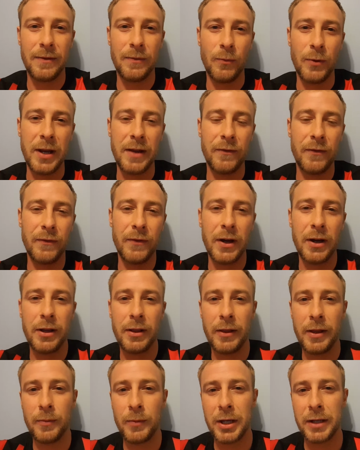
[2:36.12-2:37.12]
we have a very
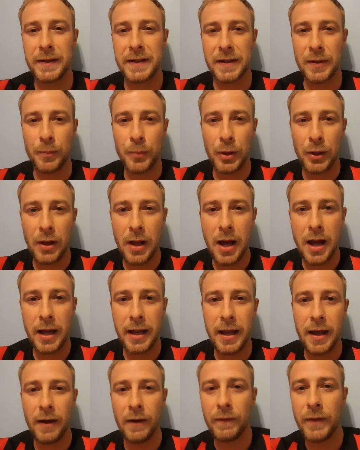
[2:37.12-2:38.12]
limited
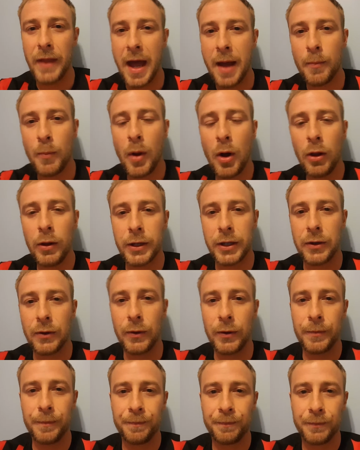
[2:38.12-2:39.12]
supply of that
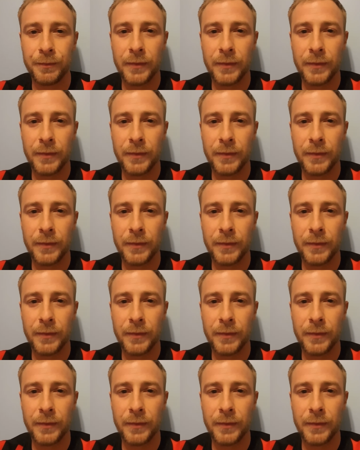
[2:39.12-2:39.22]
molecule.